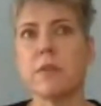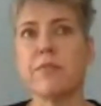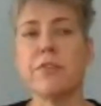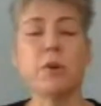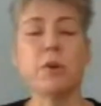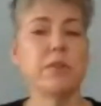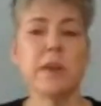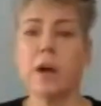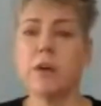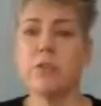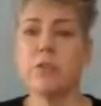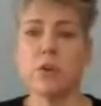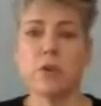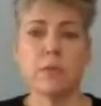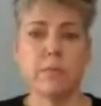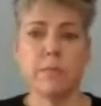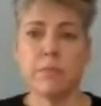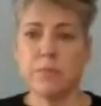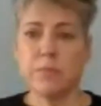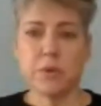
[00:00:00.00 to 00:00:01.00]
a few of the
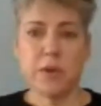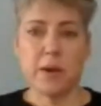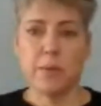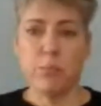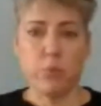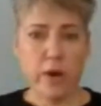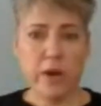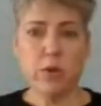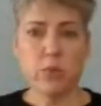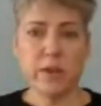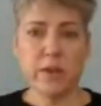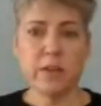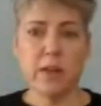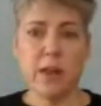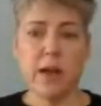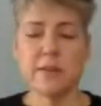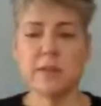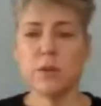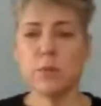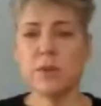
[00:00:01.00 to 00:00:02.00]
other kind of bright
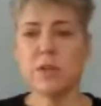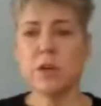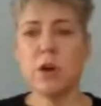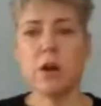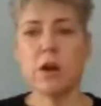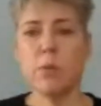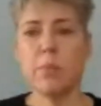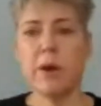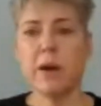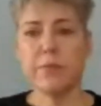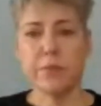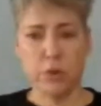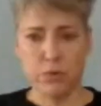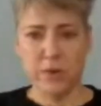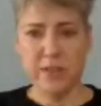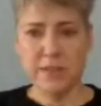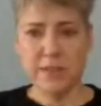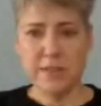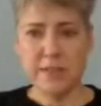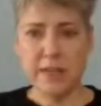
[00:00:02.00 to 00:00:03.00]
green lines that we talk about
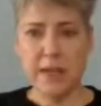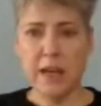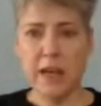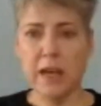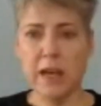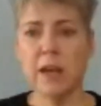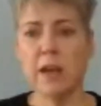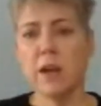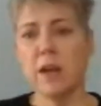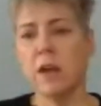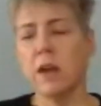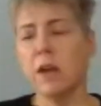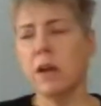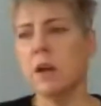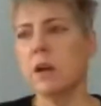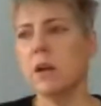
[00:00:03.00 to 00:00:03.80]
the green city,